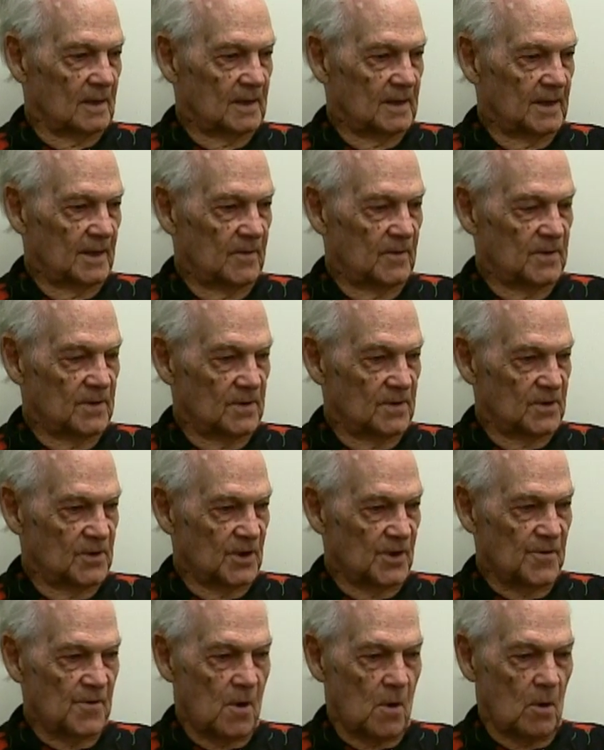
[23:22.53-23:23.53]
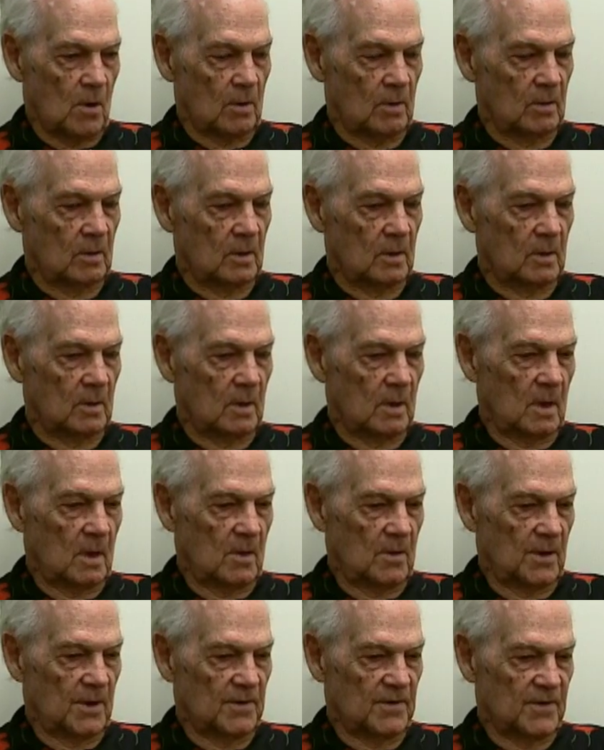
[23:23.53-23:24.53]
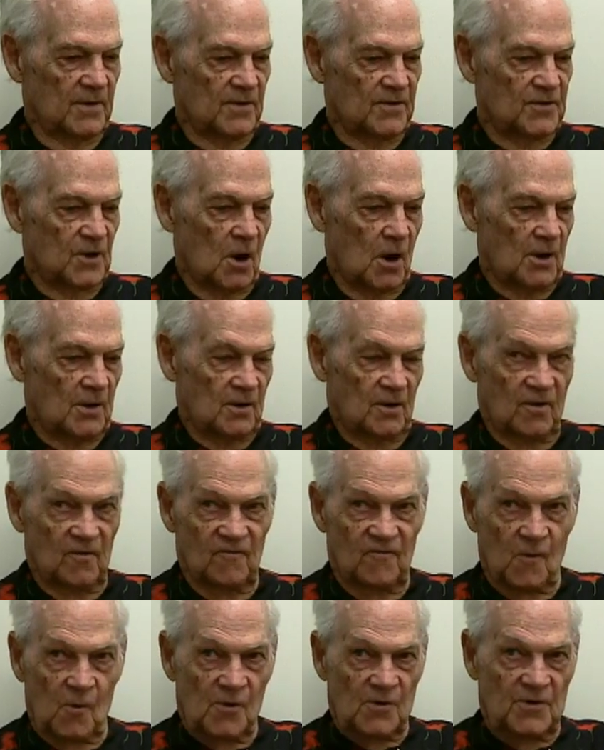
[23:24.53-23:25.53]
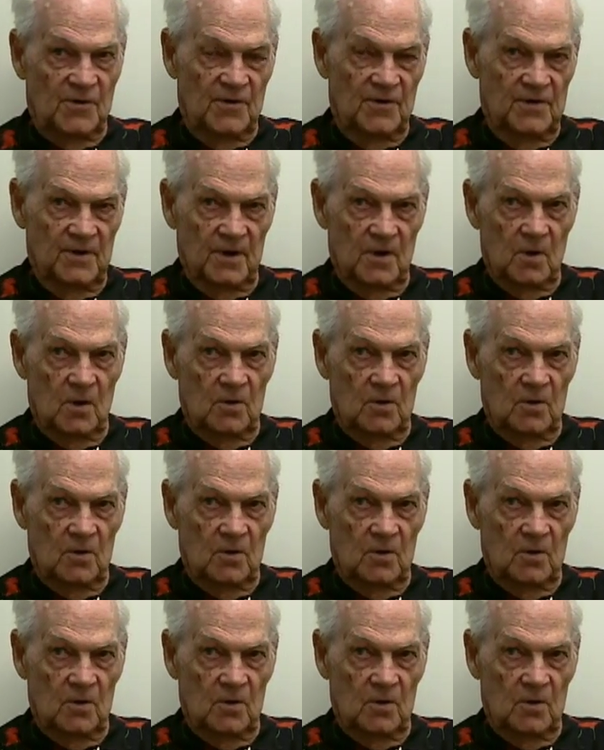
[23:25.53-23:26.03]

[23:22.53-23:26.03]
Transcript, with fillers: He was a general that was in charge of the forces in